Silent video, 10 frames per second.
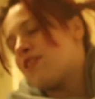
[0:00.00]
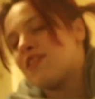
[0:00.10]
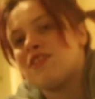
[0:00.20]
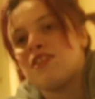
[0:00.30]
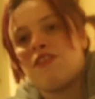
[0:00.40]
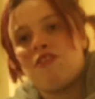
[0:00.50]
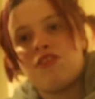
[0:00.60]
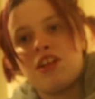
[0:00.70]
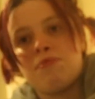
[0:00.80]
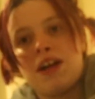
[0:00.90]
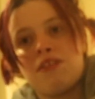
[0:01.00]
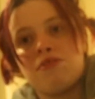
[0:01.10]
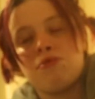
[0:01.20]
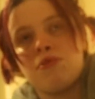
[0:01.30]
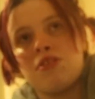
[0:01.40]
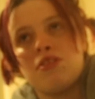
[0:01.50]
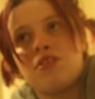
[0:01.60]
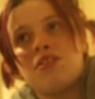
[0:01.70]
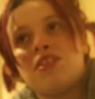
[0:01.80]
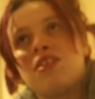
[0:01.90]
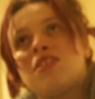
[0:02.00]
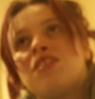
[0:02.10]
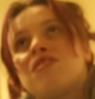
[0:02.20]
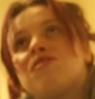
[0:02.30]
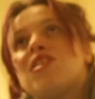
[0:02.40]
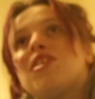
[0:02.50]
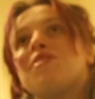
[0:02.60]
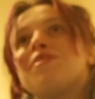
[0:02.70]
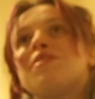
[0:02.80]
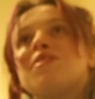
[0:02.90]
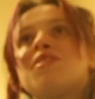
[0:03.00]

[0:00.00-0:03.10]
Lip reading: this is a £15 one, so